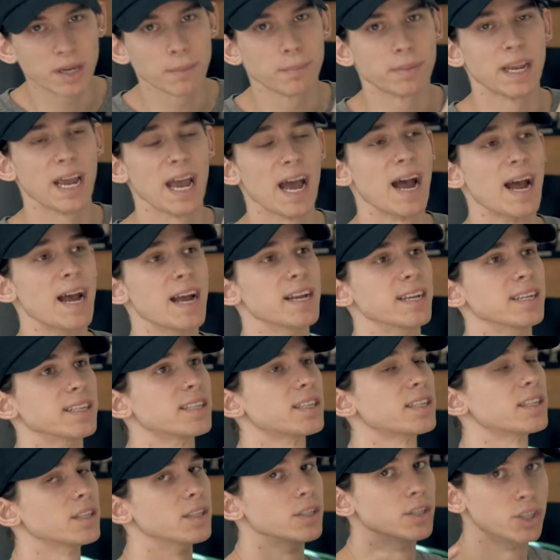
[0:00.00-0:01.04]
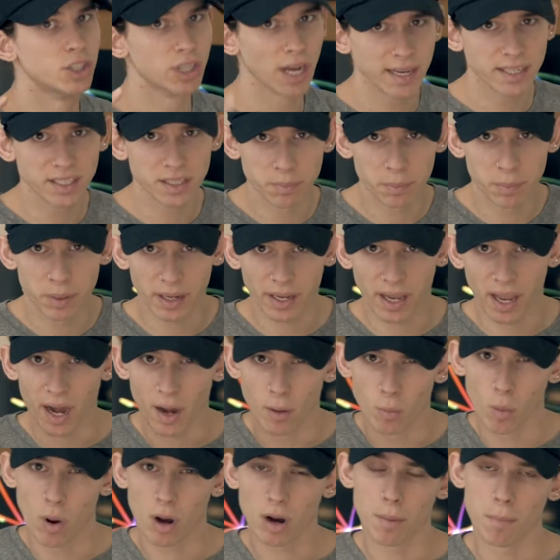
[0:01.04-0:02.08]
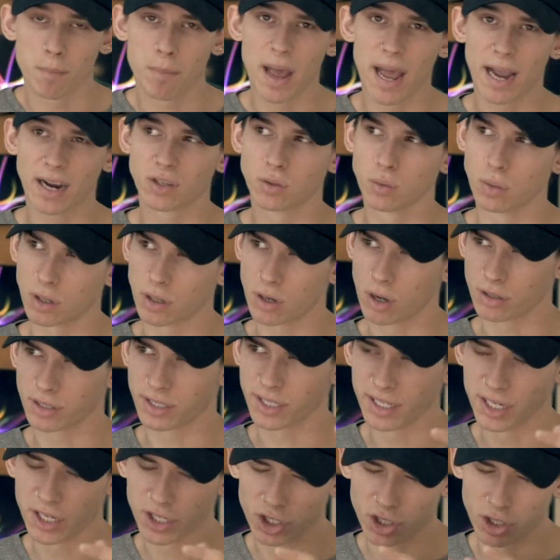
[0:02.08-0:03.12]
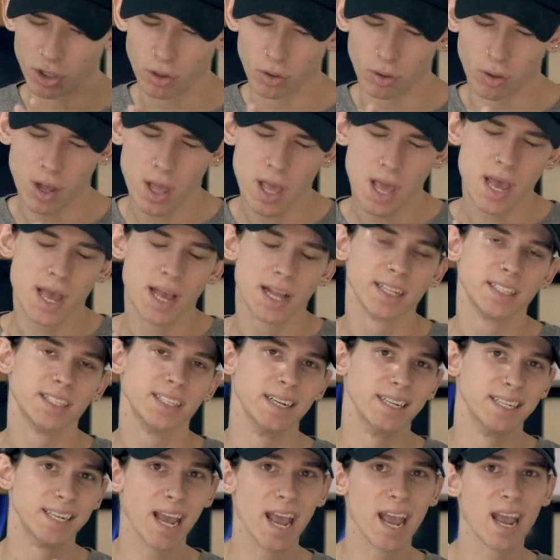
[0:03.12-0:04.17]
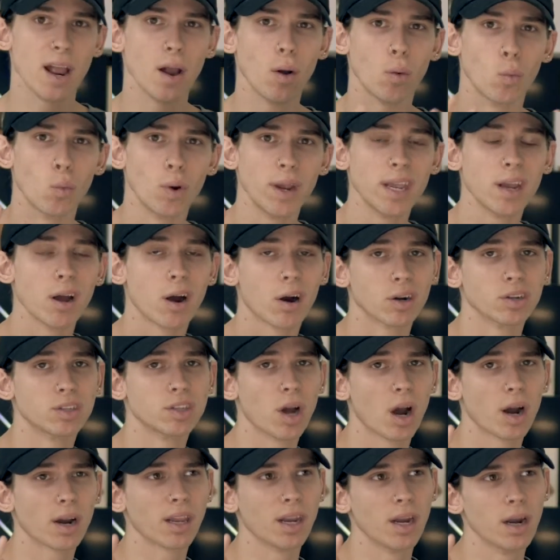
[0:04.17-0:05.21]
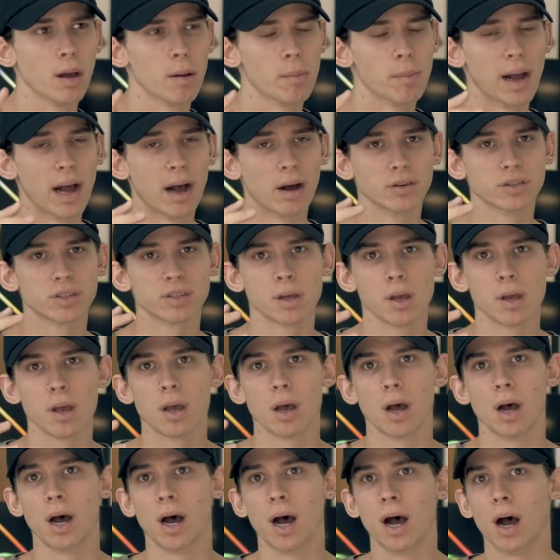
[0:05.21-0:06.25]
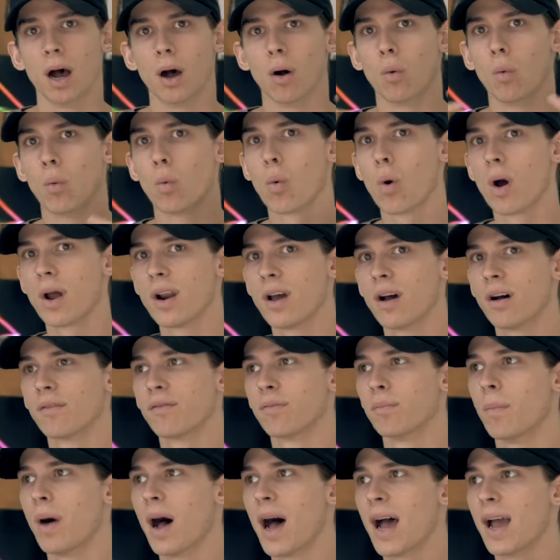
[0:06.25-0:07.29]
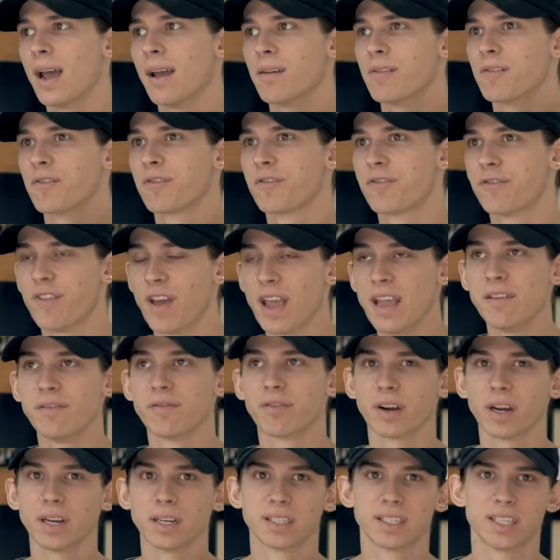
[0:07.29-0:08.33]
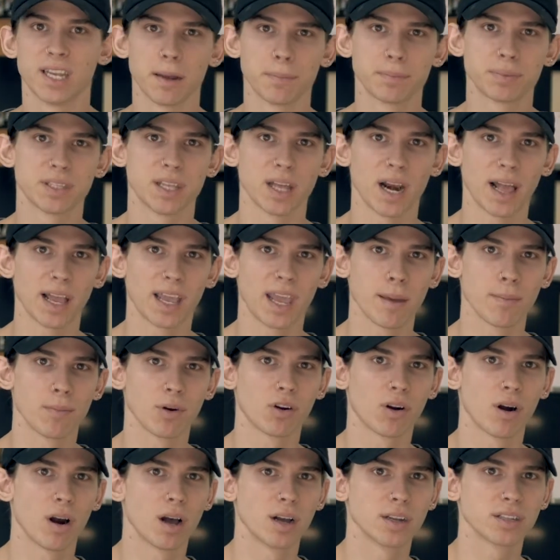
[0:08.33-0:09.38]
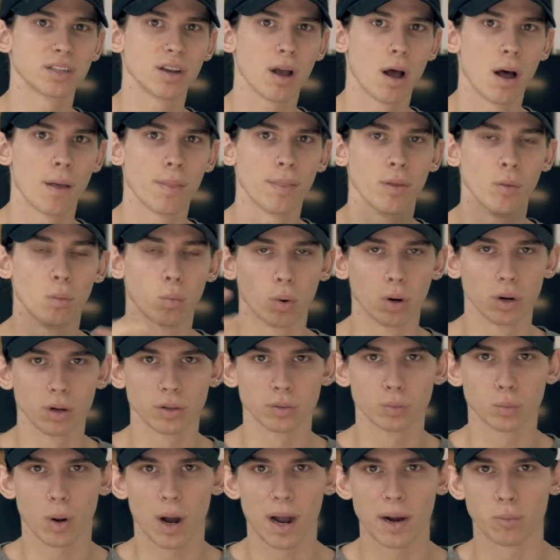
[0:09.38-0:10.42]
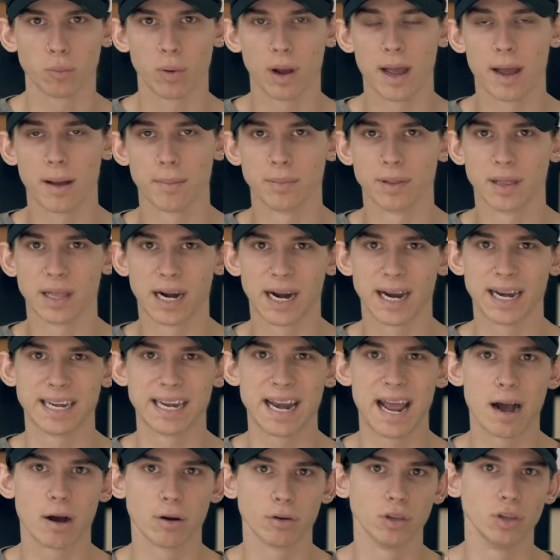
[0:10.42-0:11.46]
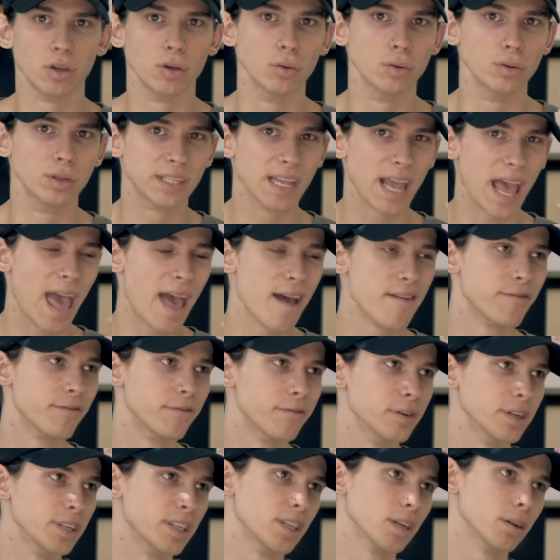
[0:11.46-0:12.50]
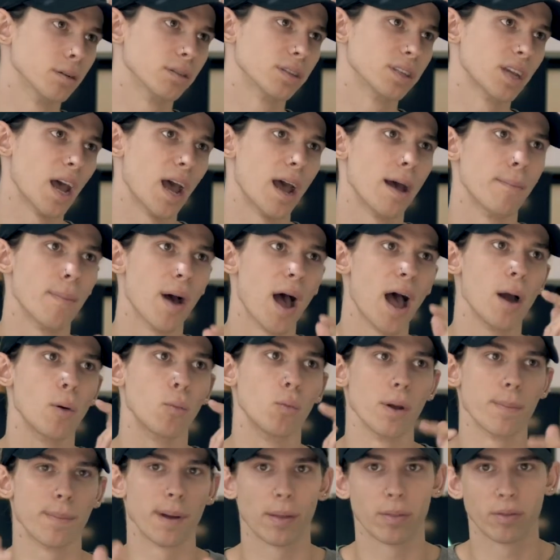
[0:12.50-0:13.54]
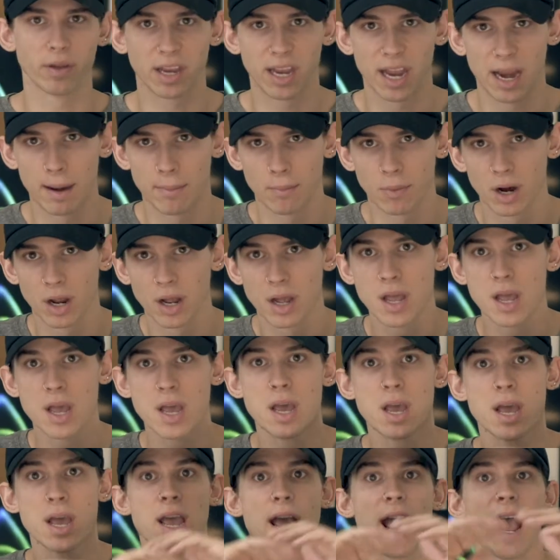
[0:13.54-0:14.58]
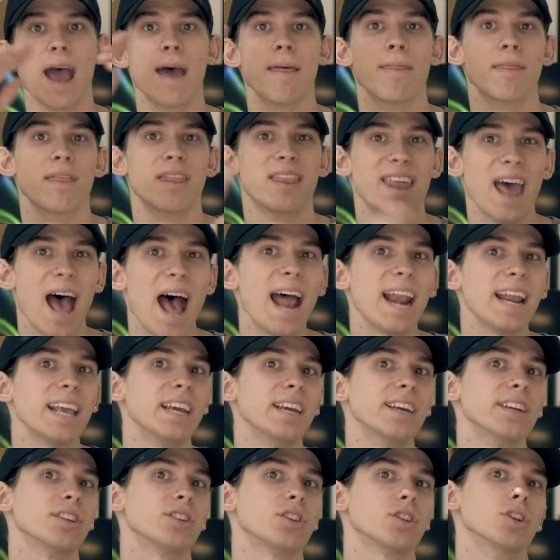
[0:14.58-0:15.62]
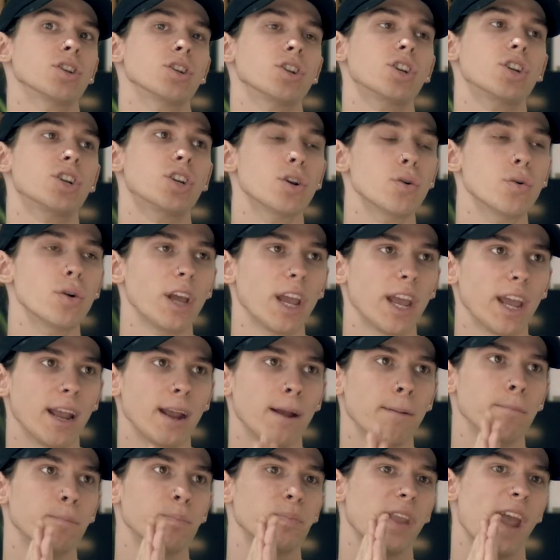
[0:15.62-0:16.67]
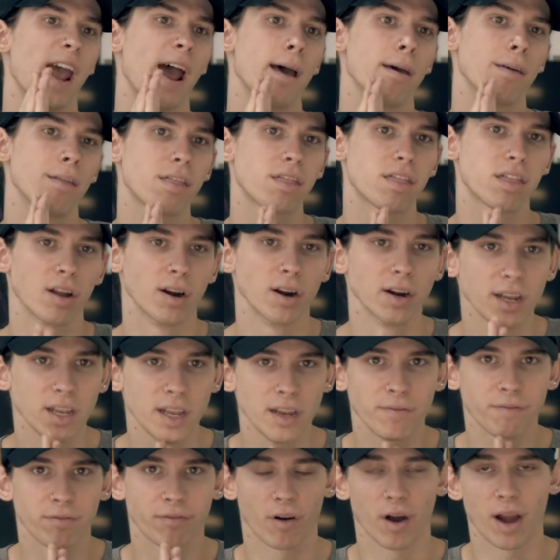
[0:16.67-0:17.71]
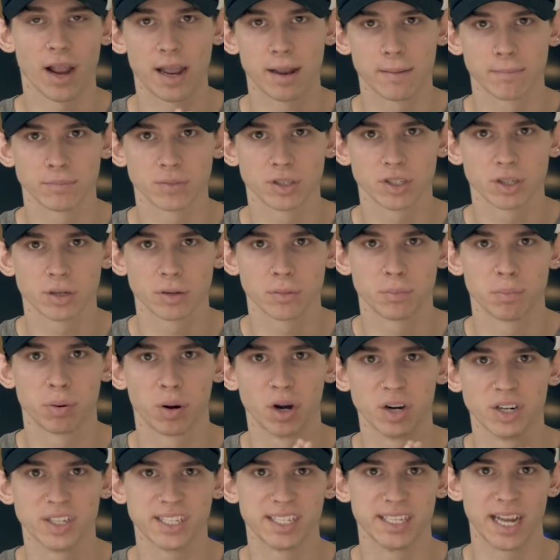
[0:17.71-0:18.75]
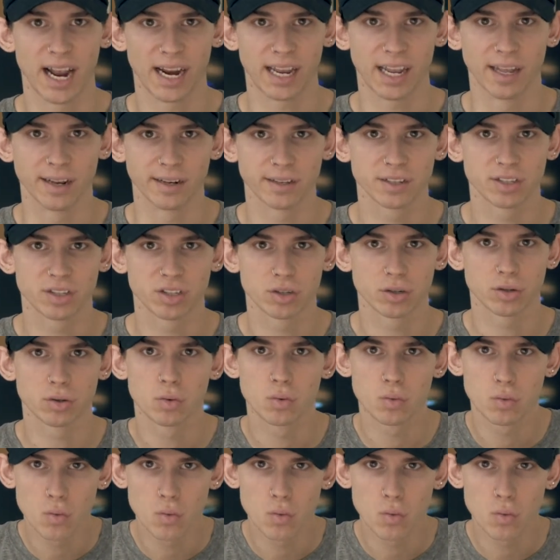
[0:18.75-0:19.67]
up guys, Jason Pickett and welcome back to Occult to Digital. Today we are talking about one of my favorite tips that I came across on the World Wide Web that I now use every single time I whip out the camera. And that is shooting at 30 frames per second.